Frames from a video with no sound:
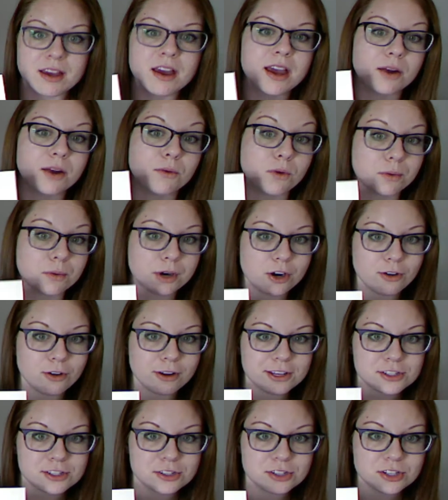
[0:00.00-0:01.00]
And what we're going
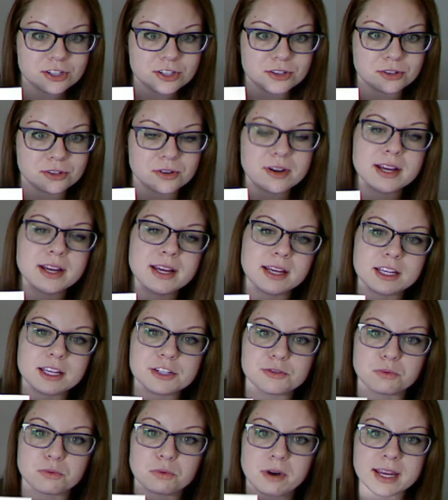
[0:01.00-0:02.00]
to do is
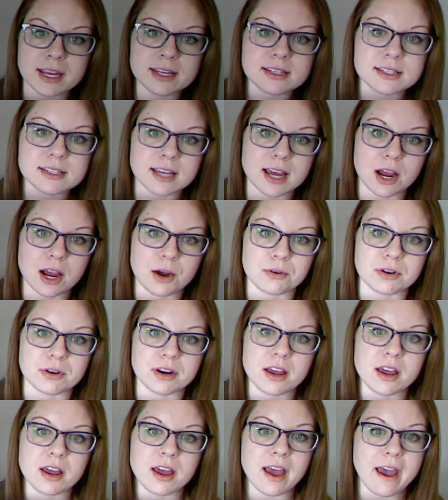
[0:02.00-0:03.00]
write down
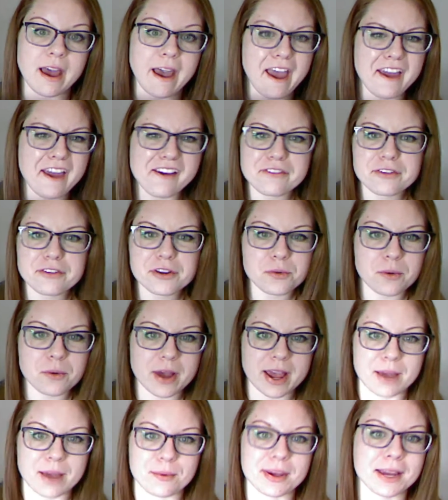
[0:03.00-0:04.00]
every way
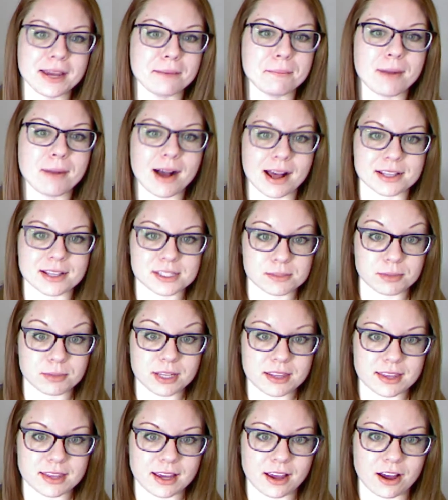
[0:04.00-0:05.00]
we can possibly
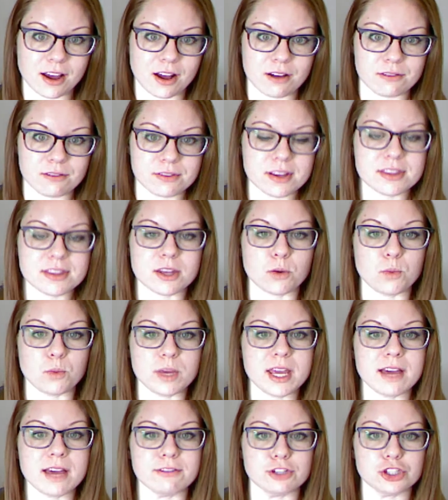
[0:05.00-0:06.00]
think of that we
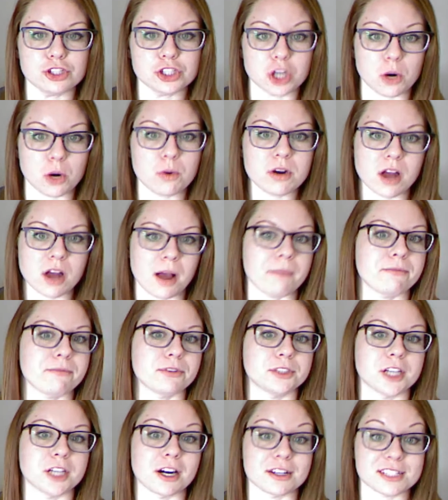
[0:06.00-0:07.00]
have shown up for
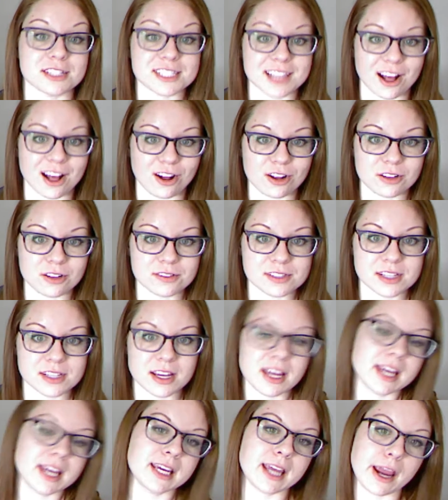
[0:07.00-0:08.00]
ourselves,
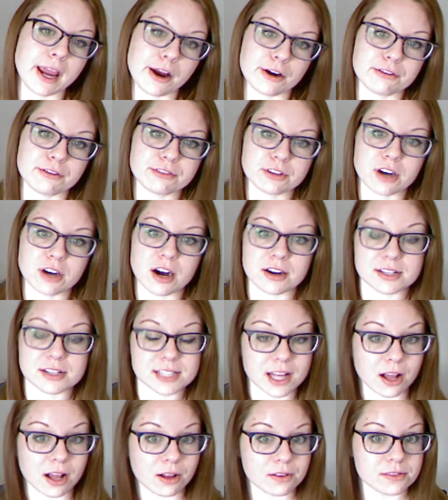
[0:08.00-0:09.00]
cared for
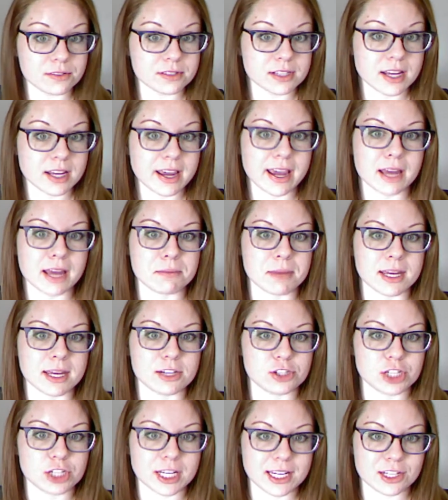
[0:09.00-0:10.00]
ourselves, and made
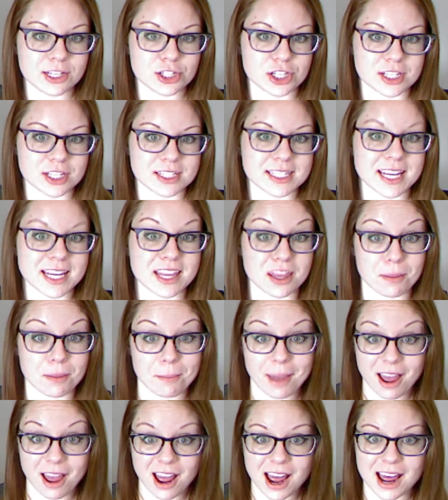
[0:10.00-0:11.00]
changes in the
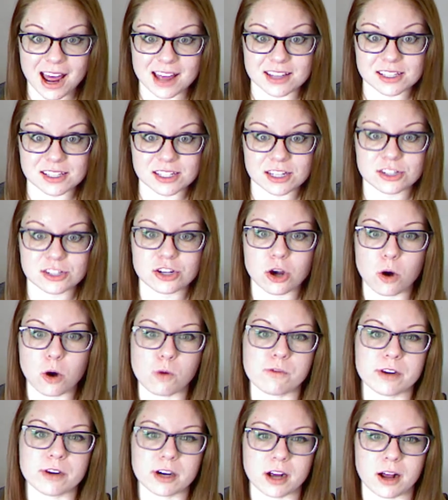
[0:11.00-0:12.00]
past to
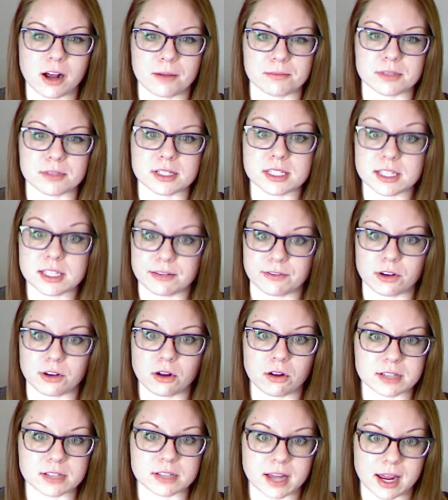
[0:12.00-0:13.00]
overcome difficult
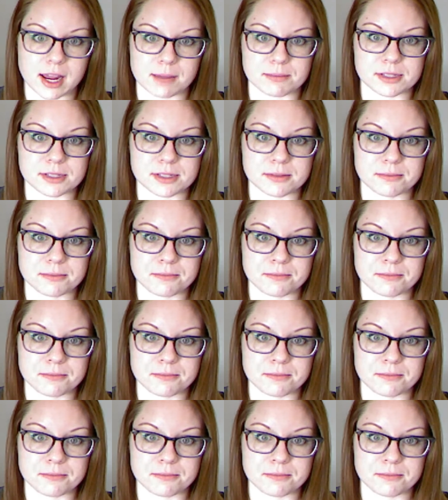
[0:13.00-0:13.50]
times.